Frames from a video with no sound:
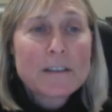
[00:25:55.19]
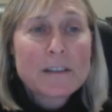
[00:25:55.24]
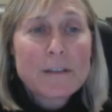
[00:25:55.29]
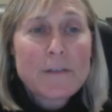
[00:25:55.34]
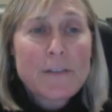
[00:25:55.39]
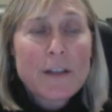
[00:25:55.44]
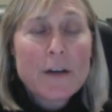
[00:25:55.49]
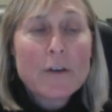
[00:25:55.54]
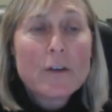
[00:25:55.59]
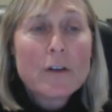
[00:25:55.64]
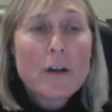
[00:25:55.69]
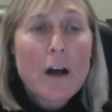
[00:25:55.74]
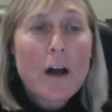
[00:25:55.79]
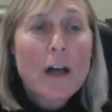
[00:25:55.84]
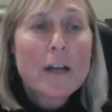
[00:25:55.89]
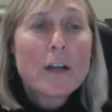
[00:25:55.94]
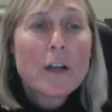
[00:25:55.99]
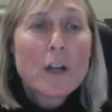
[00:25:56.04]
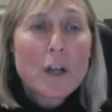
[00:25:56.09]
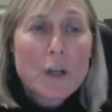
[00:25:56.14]
If they're
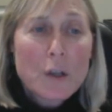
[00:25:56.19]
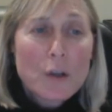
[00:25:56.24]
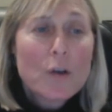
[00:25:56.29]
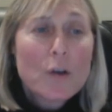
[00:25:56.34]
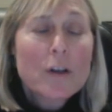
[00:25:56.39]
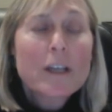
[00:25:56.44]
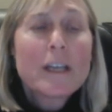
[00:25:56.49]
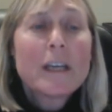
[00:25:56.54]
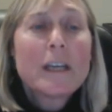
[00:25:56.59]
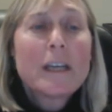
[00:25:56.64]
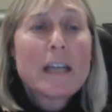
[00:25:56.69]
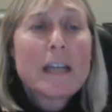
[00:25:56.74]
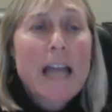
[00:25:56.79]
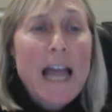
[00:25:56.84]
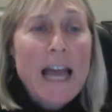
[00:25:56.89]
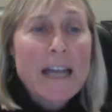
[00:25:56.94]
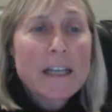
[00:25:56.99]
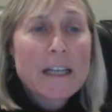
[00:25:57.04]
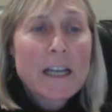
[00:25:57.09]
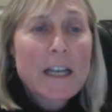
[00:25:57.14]
not looking
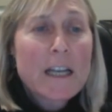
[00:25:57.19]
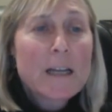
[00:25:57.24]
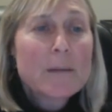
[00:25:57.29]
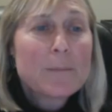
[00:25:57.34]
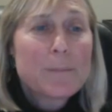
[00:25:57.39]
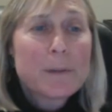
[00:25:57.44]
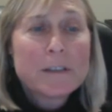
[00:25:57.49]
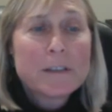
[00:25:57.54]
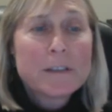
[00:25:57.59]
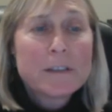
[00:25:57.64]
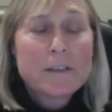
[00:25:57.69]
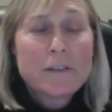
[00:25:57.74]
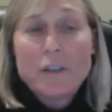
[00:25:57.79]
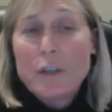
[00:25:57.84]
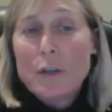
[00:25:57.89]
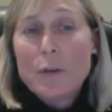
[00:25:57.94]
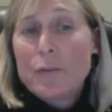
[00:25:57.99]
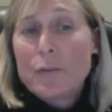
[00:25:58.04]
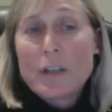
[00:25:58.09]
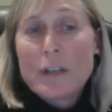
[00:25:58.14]
at a campus
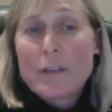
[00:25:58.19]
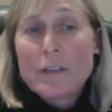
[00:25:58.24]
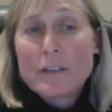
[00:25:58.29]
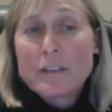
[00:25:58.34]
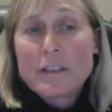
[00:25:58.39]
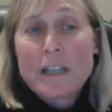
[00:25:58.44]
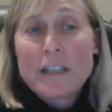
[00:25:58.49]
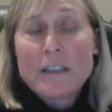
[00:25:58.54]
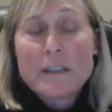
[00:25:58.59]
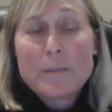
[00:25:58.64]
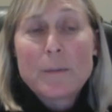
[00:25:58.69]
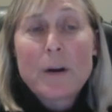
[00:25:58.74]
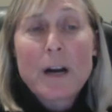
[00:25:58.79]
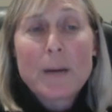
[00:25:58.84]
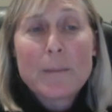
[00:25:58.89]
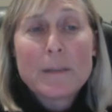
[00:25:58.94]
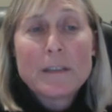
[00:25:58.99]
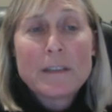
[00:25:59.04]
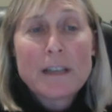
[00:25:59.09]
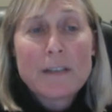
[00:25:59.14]
using the State
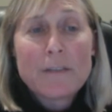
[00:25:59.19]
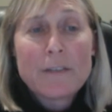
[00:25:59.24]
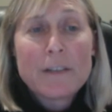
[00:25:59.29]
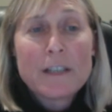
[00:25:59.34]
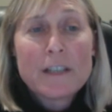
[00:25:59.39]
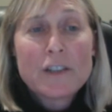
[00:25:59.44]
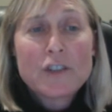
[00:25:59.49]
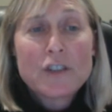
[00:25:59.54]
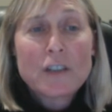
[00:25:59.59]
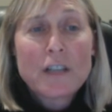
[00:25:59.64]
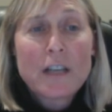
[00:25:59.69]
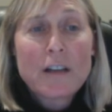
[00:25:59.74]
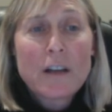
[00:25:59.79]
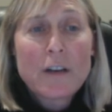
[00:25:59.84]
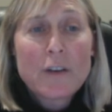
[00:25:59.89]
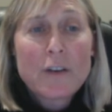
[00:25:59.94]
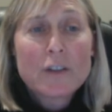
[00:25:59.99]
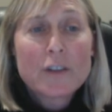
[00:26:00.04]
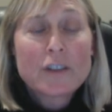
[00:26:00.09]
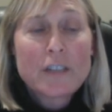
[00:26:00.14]
Department definition and
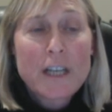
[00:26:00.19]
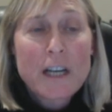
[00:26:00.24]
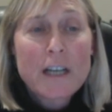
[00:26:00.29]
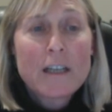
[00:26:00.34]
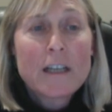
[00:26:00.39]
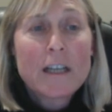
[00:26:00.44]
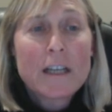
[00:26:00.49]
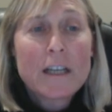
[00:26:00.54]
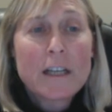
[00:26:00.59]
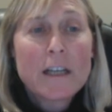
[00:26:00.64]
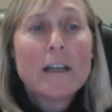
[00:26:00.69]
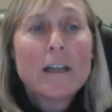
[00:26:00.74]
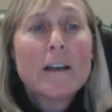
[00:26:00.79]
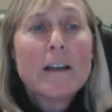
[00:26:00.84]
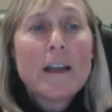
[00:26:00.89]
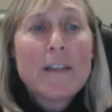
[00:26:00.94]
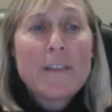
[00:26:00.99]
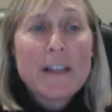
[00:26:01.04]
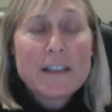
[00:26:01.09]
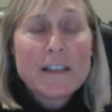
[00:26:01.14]
understanding
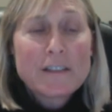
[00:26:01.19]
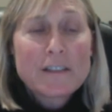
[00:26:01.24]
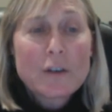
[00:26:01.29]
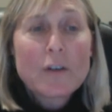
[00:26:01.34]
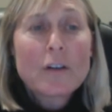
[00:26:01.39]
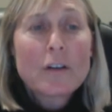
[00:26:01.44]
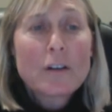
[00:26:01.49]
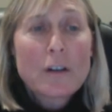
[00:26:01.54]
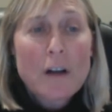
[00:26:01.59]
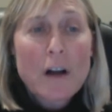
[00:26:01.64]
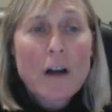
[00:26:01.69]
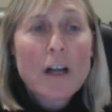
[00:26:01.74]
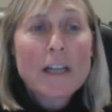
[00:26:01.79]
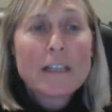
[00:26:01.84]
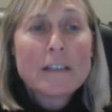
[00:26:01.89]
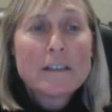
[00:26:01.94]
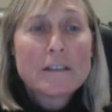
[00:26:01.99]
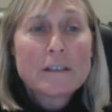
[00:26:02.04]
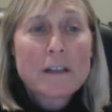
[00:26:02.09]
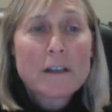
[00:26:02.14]
that certain
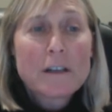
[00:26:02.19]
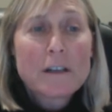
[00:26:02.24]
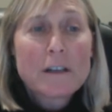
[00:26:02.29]
kinds of